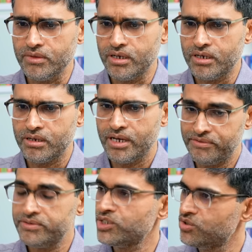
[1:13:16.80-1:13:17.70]
uh,
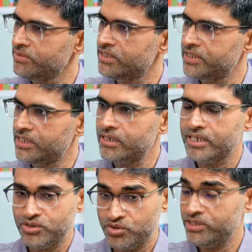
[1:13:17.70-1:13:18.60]
everyone should be aware
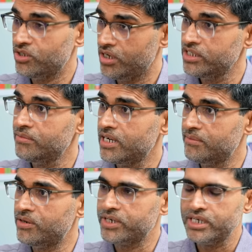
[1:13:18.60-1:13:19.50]
and should be knowledgeable
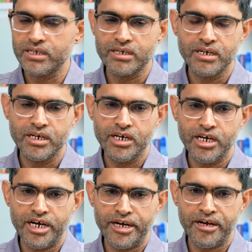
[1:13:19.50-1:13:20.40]
about it
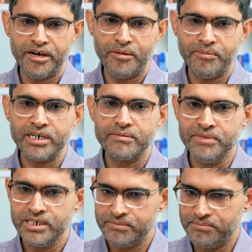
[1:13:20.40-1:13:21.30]
uh, but
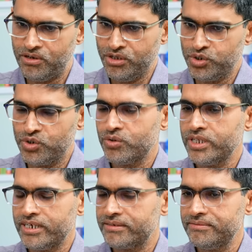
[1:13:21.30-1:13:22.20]
we also know
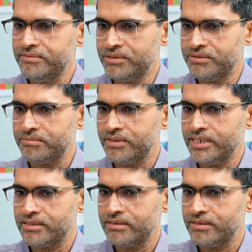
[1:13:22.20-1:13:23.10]
that you know,
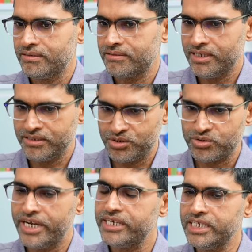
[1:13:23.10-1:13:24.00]
as as a
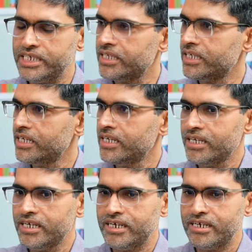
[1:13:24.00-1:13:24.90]
society,
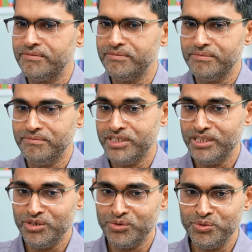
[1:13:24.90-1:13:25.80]
um, with
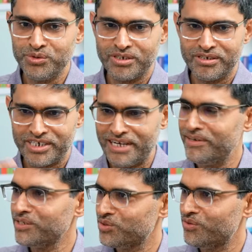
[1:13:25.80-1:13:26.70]
news
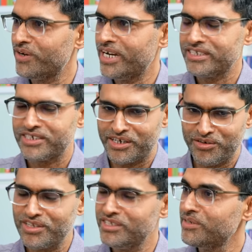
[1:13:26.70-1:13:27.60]
traveling so fast,
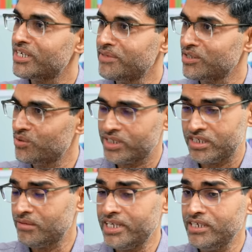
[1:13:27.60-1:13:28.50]
technology becoming yeah. so
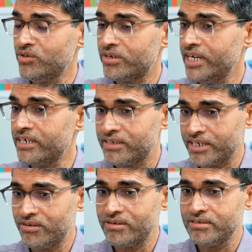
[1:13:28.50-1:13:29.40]
accessible, and you're right,
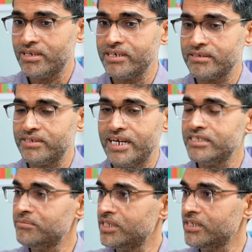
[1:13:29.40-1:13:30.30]
technology like
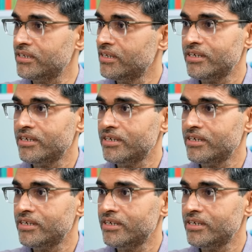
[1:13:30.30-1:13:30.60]
ChatGPT.